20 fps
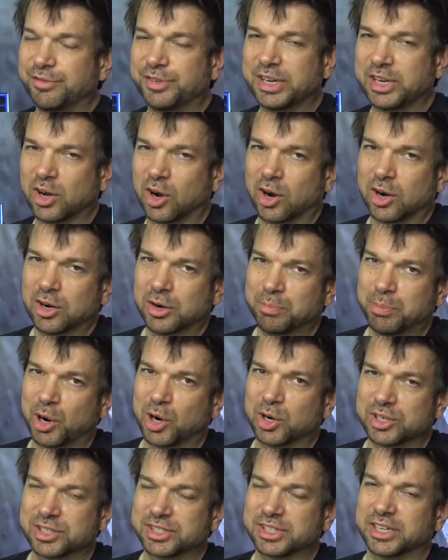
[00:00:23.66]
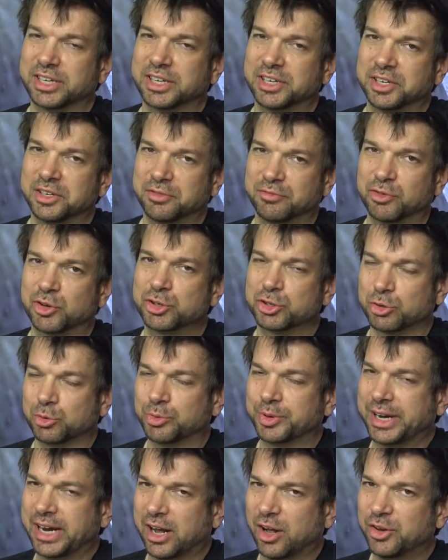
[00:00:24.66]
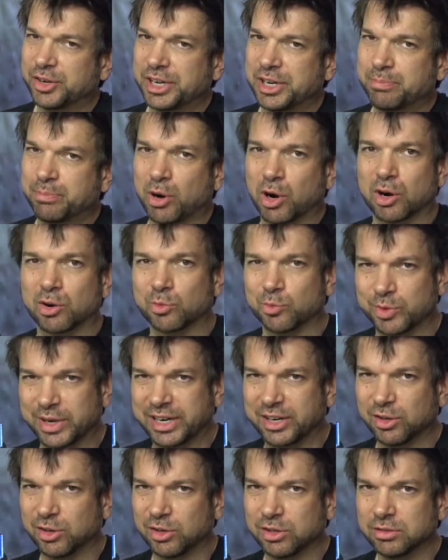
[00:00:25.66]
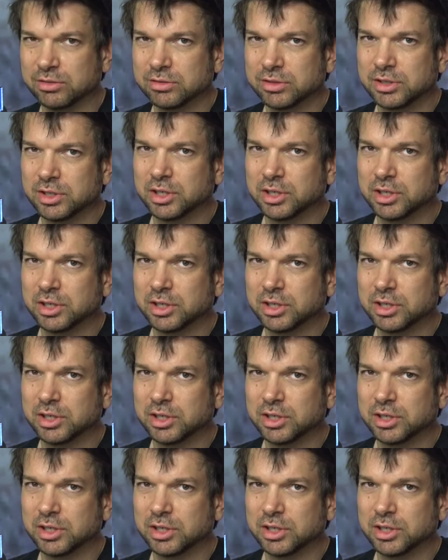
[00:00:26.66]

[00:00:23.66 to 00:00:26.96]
VR, part virtual reality, part real,